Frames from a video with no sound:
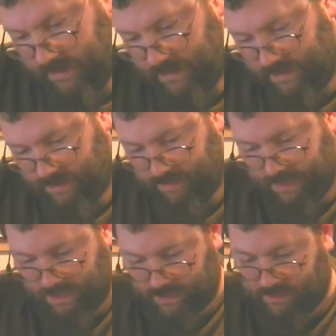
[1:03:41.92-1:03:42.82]
indie
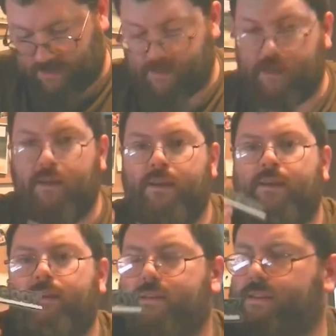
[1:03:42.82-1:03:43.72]
box,
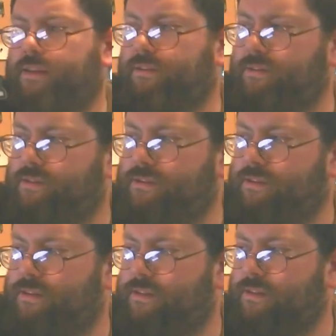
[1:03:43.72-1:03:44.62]
sticker.
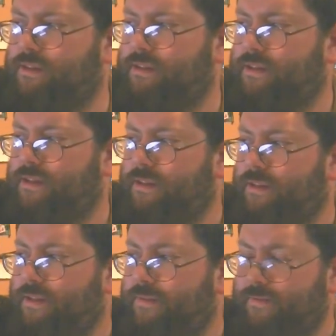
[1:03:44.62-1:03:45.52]

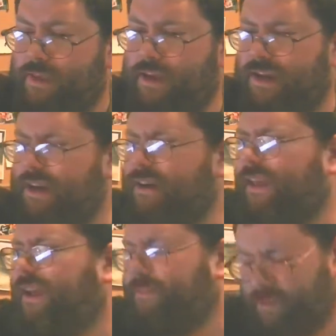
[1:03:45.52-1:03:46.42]
Yeah, I'm gonna
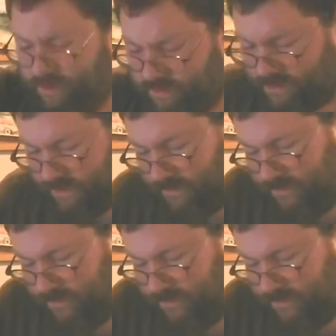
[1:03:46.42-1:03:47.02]
have to do some